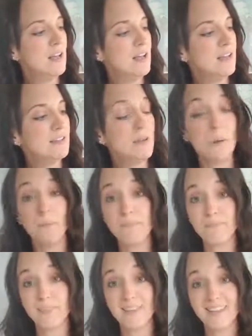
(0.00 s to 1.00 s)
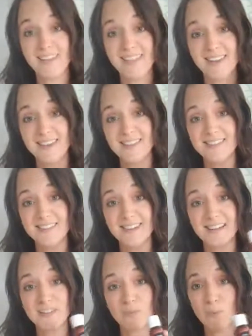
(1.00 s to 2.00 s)
So this
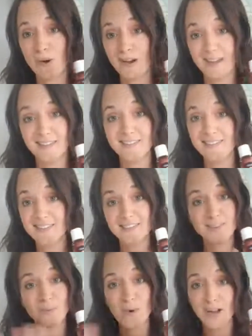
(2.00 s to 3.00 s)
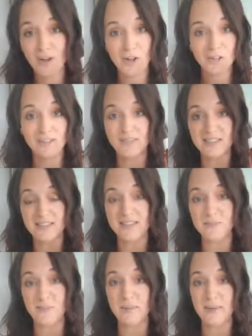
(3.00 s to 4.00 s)
is why all of this has
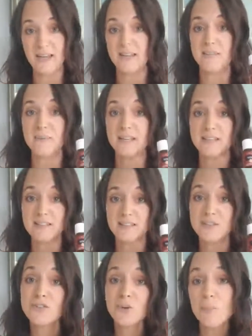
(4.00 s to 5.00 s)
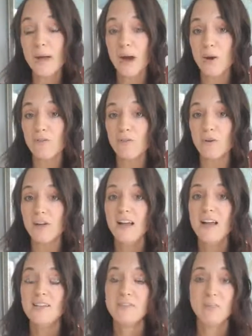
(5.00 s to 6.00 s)
been made, is because this is so powerful.
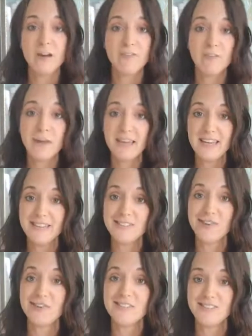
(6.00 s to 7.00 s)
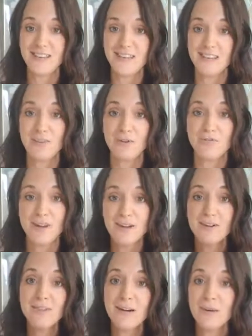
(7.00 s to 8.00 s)
So whenever my kids are sick, they're
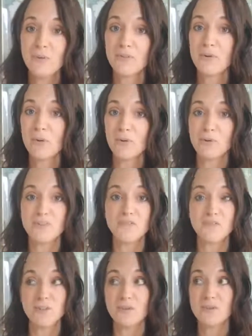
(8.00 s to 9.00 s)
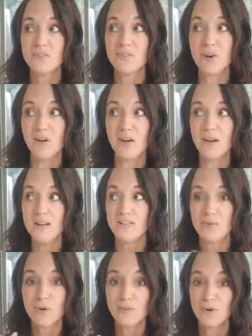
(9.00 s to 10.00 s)
running around with colds, flus,
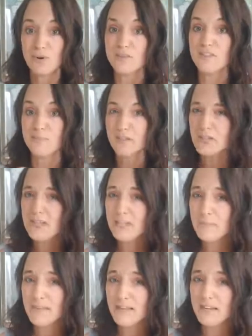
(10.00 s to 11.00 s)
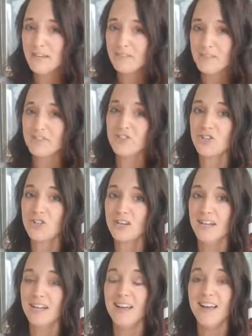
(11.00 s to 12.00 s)
sore throats, especially in the beginning of this
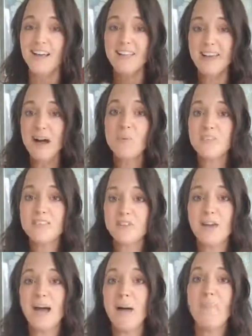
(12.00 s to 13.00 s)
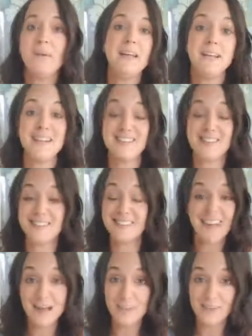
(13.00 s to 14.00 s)
journey, that was still happening. It doesn't
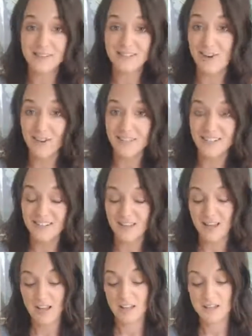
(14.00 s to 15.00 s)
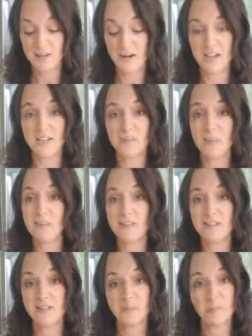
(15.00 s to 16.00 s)
happen as often. So I just put this
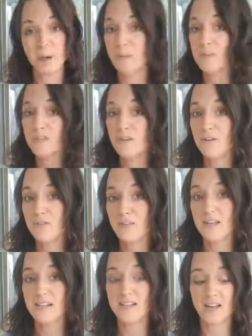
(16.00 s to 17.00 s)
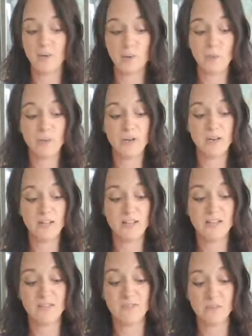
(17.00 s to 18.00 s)
on the bottoms of their feet. I will put it in the
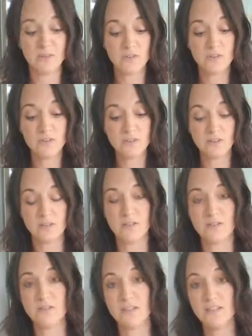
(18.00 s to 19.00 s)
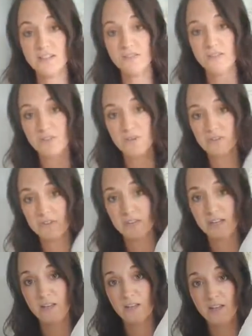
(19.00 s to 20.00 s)
diffuser. So this is the diffuser
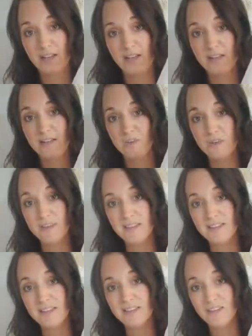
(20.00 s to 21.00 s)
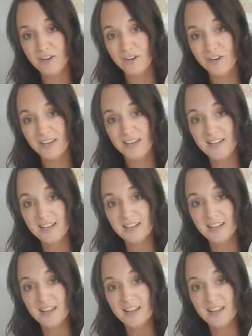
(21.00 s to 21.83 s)
that you get with this starter kit.